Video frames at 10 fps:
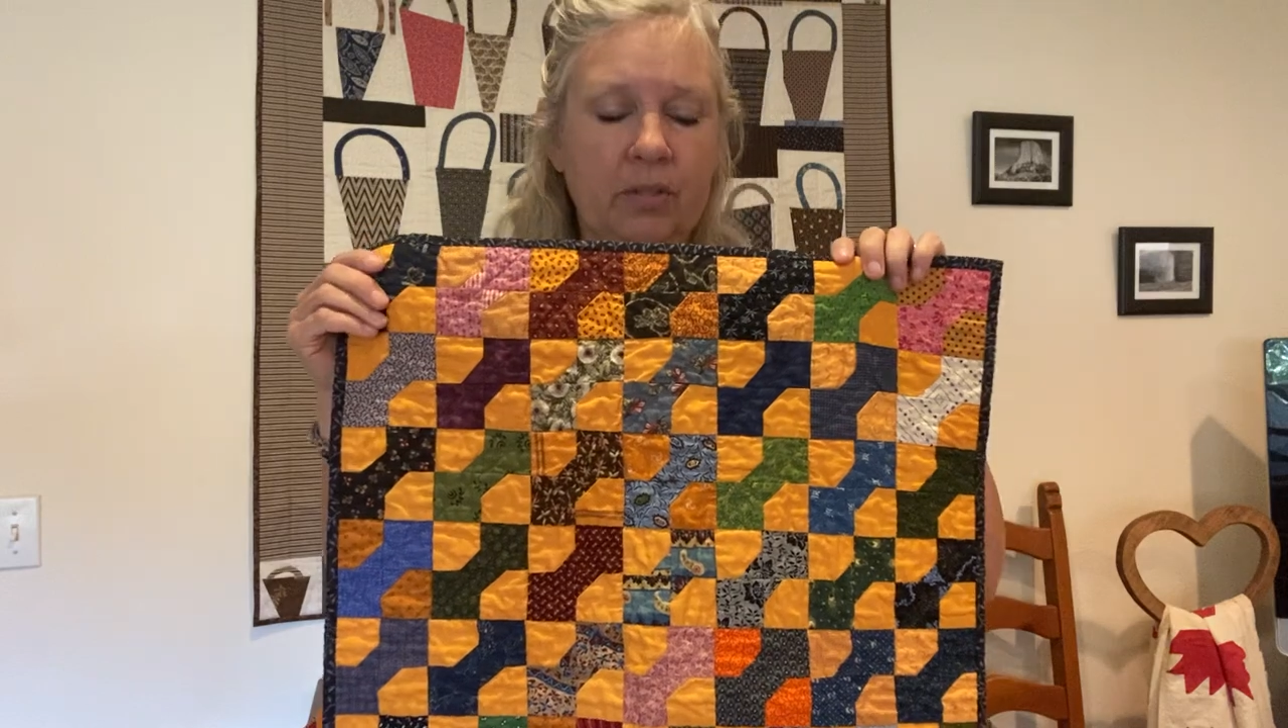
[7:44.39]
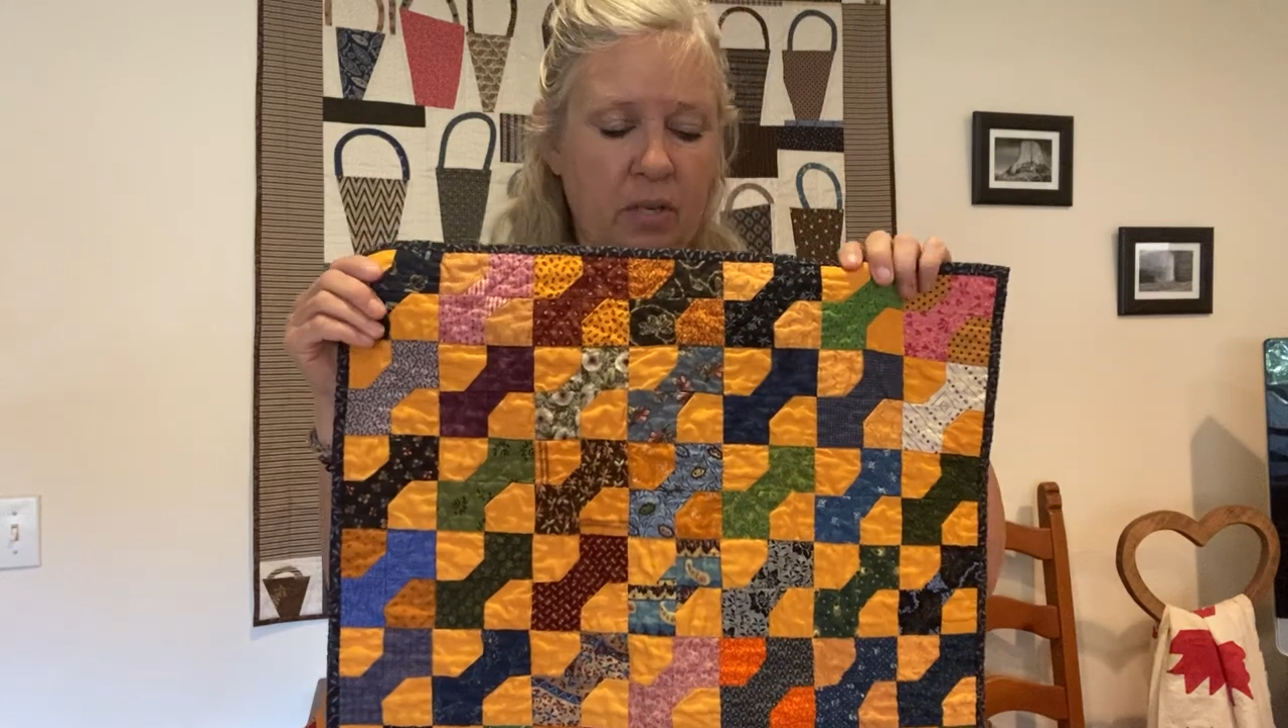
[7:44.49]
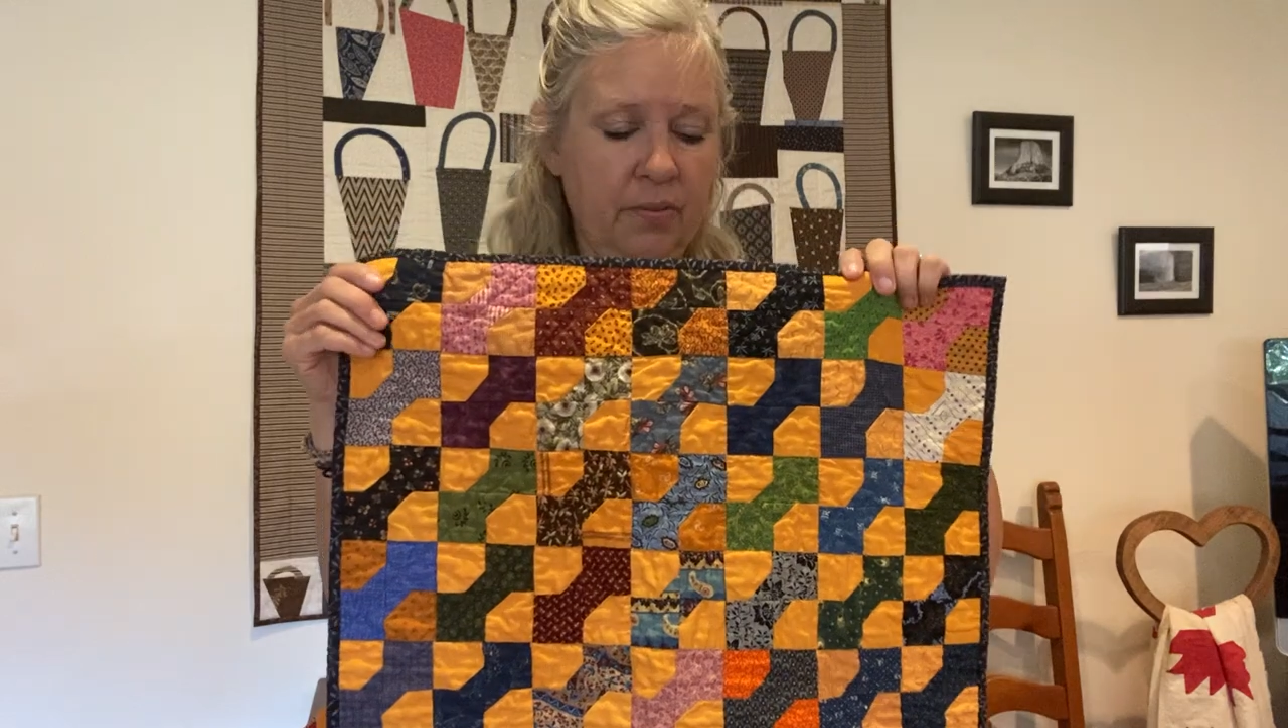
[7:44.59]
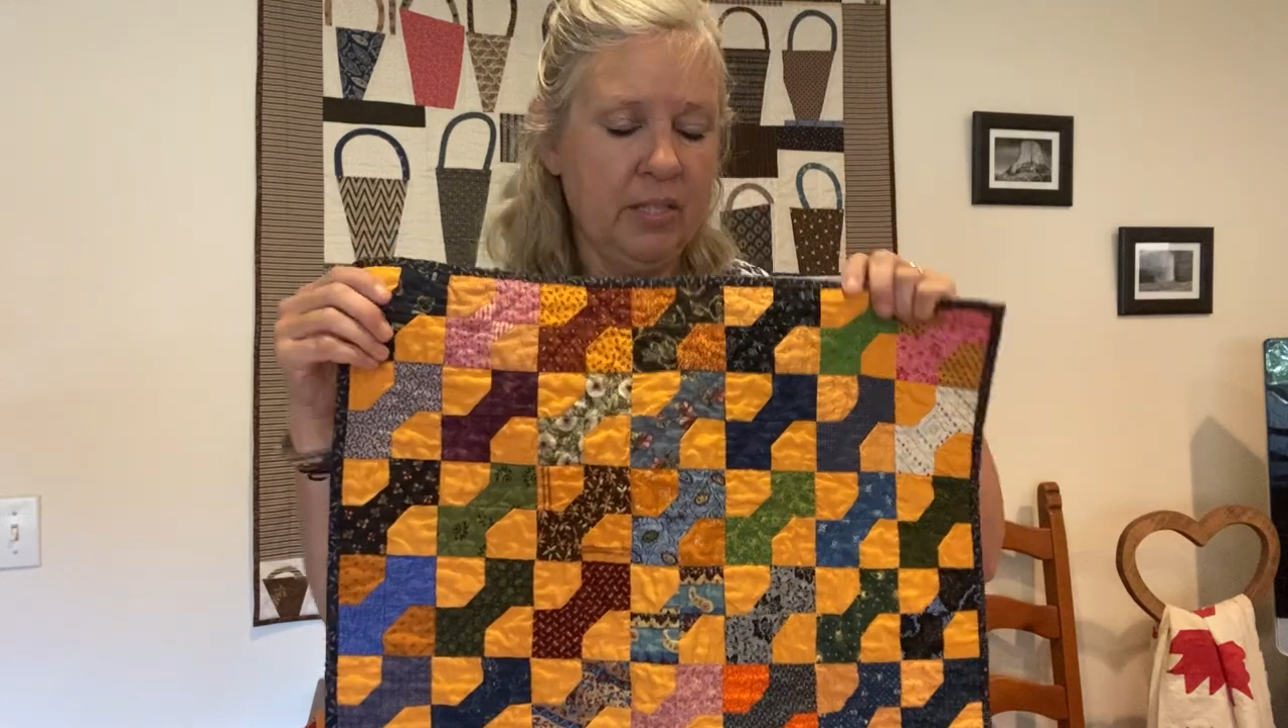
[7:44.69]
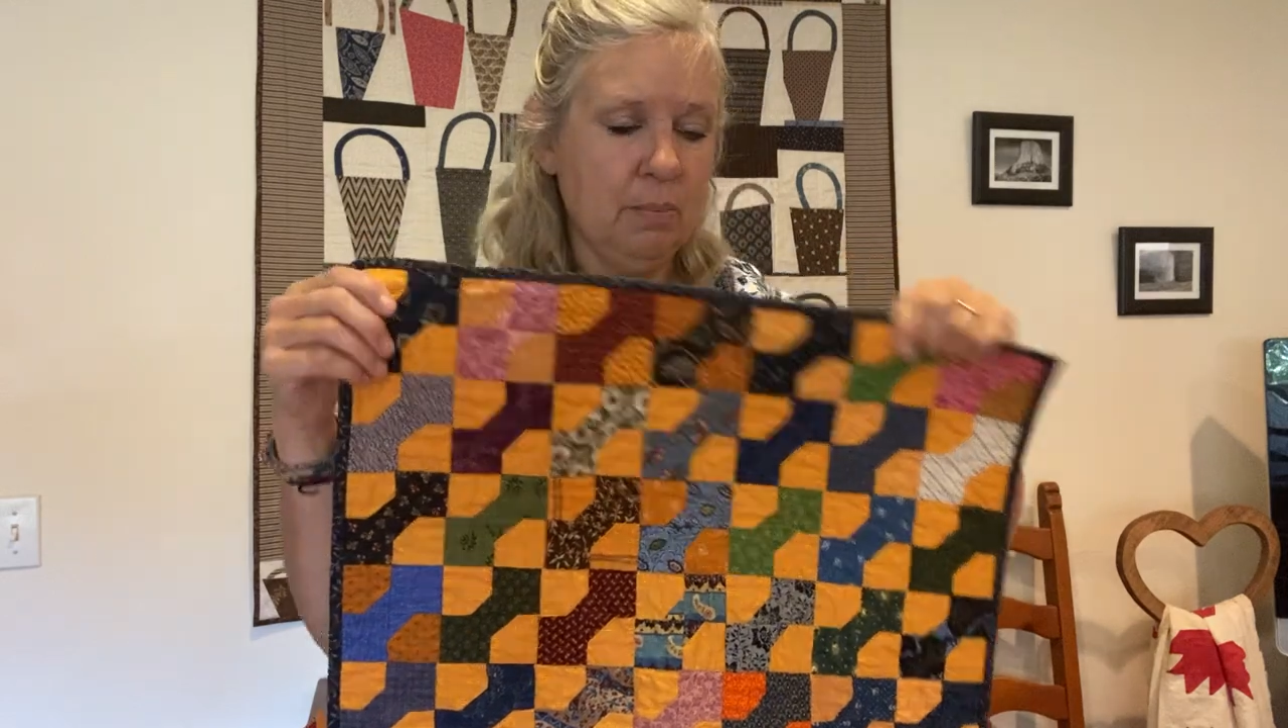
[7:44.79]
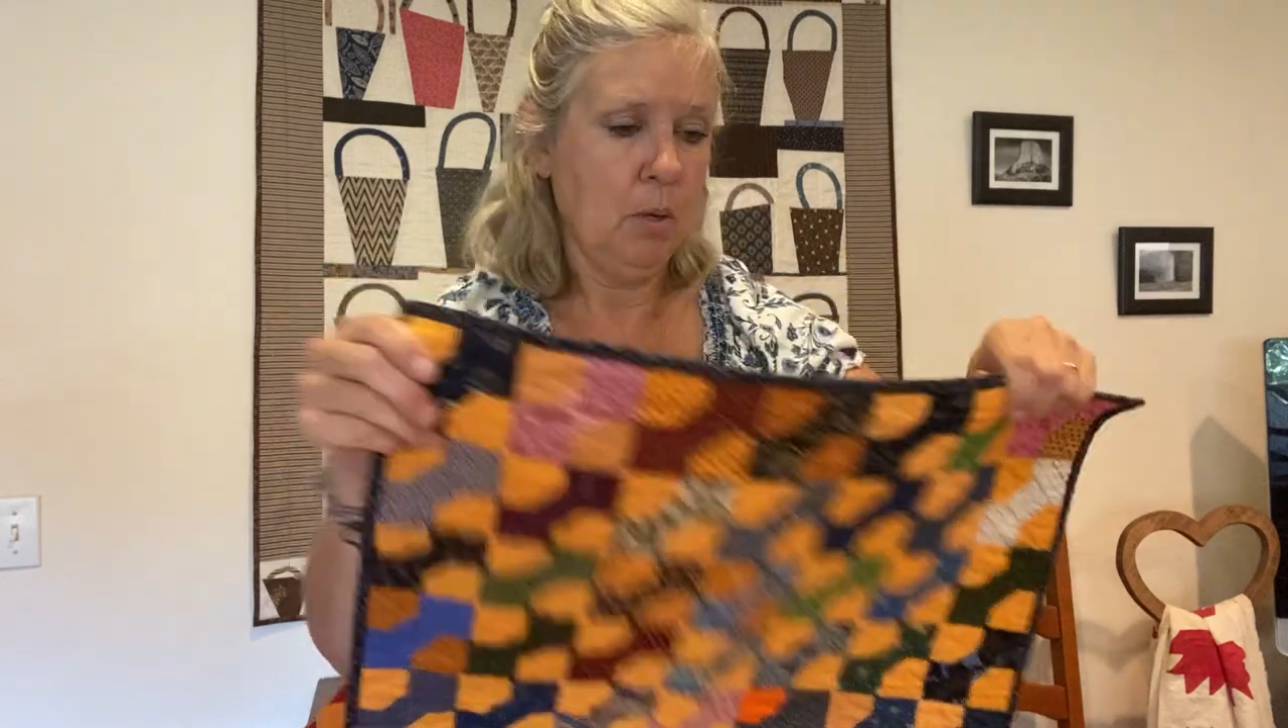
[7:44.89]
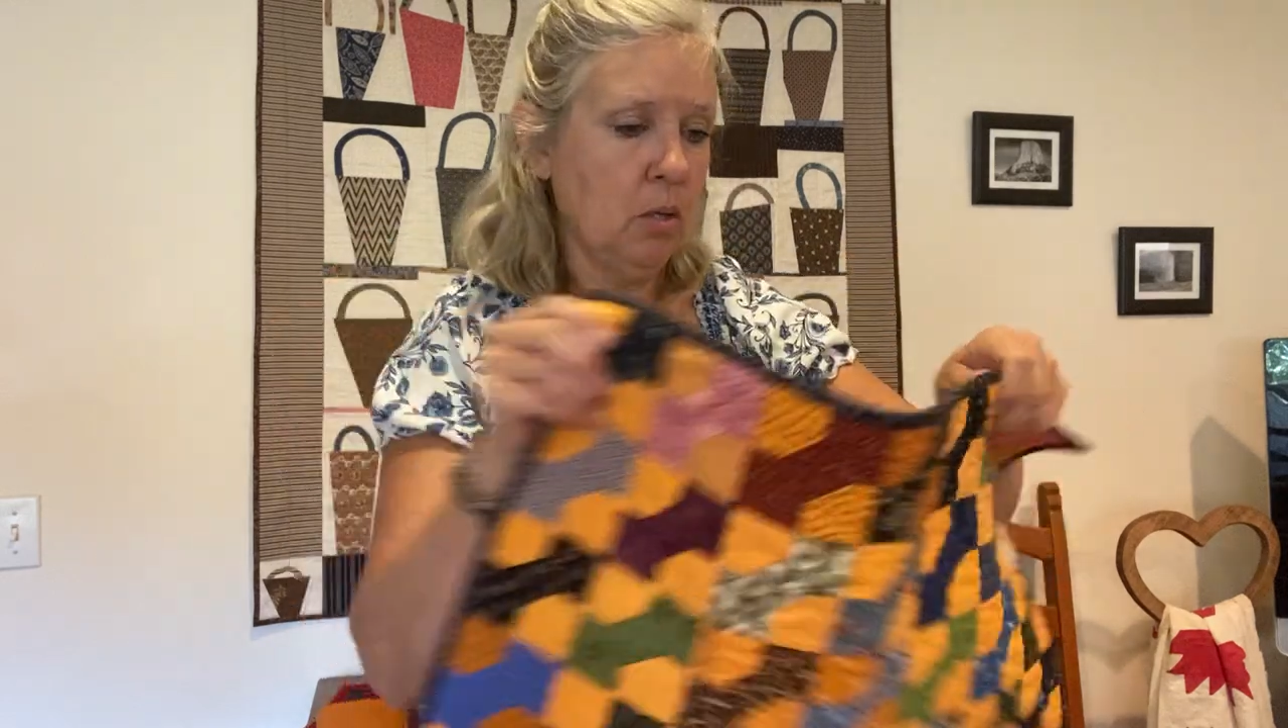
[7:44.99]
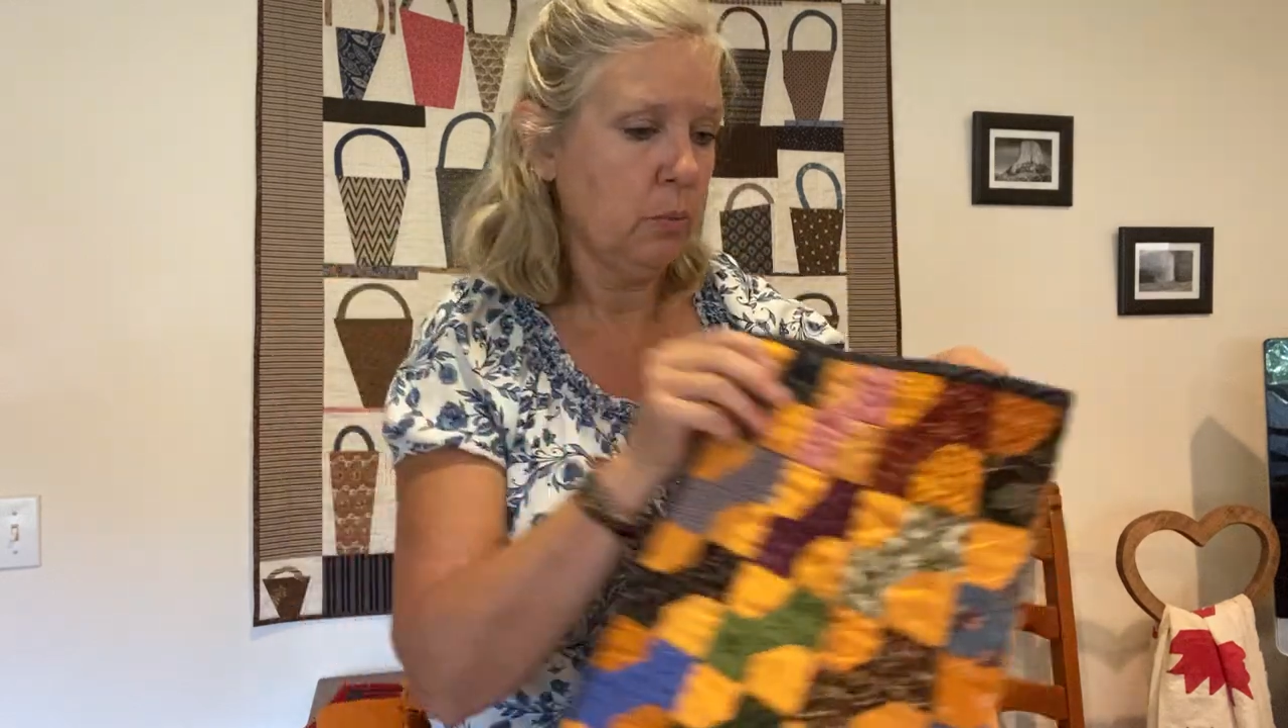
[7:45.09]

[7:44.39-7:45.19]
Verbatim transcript: on the small